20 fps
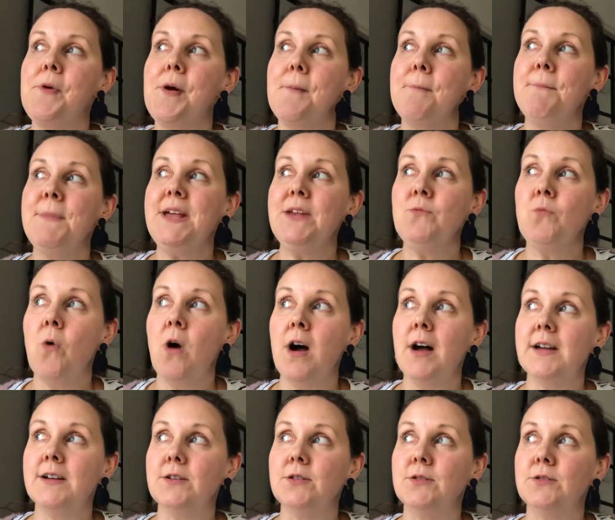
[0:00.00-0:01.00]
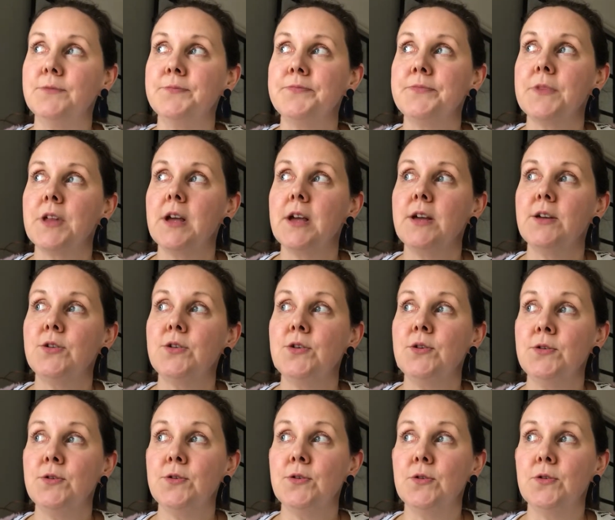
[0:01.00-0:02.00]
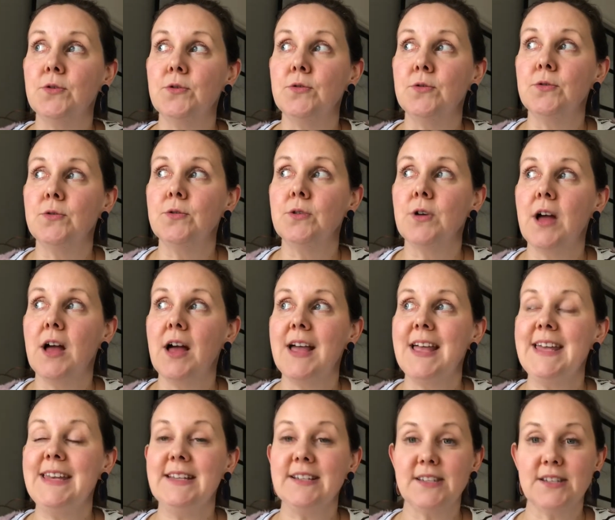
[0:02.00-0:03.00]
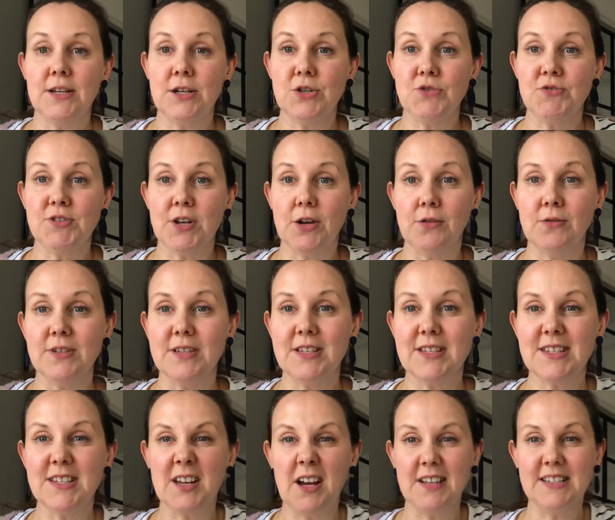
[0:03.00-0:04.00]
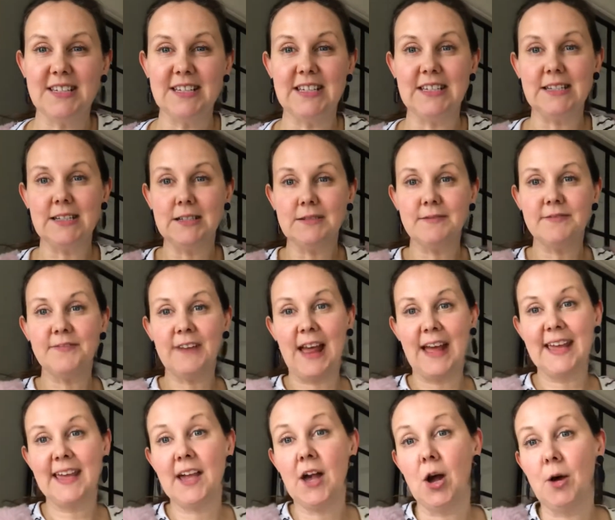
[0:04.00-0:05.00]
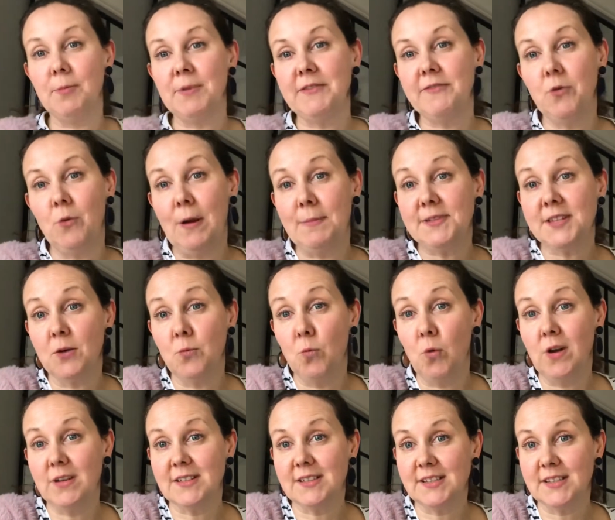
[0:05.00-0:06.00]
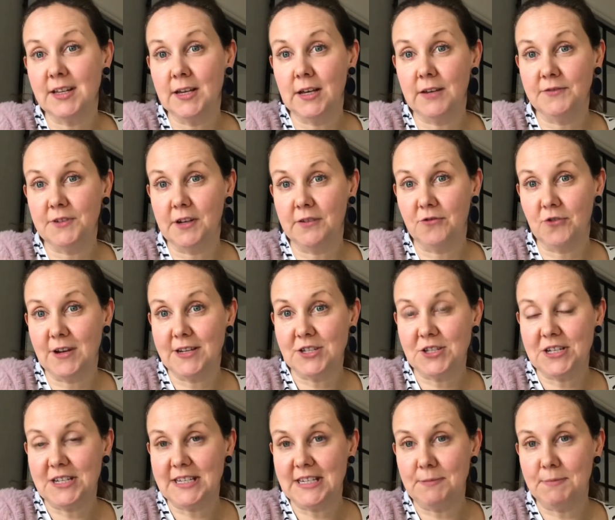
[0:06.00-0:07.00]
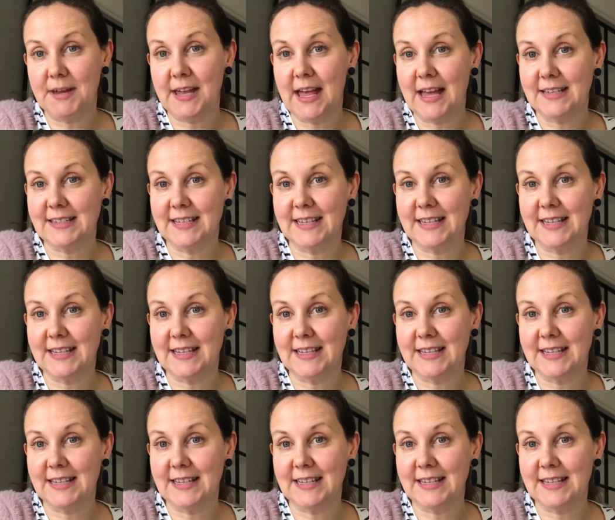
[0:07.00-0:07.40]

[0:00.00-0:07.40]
Meanwhile, Google, in its search results, started flagging up if a website wasn't served over HTTPS.